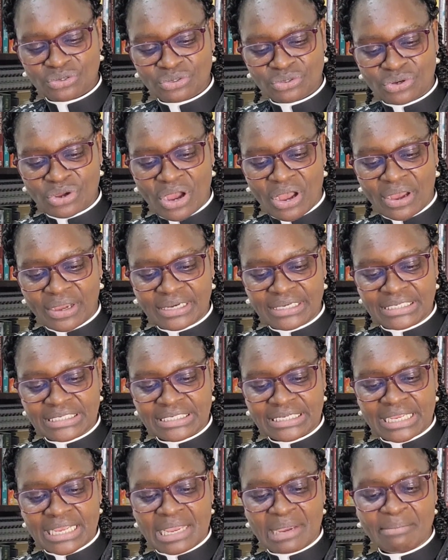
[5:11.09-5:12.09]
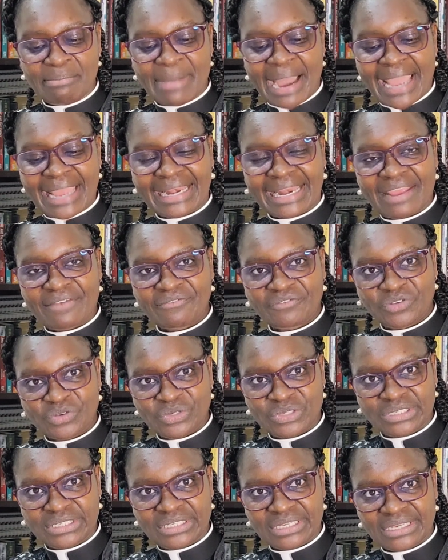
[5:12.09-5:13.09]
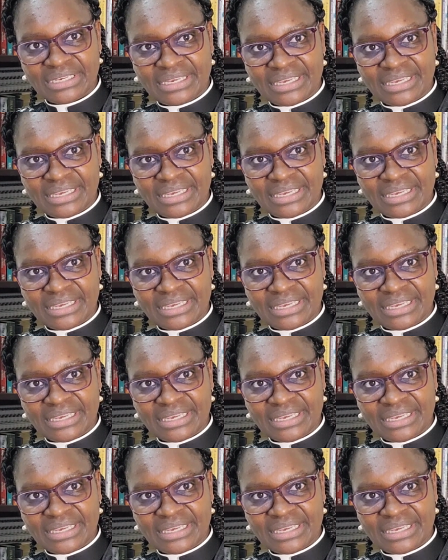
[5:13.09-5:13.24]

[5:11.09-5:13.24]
God my refuge.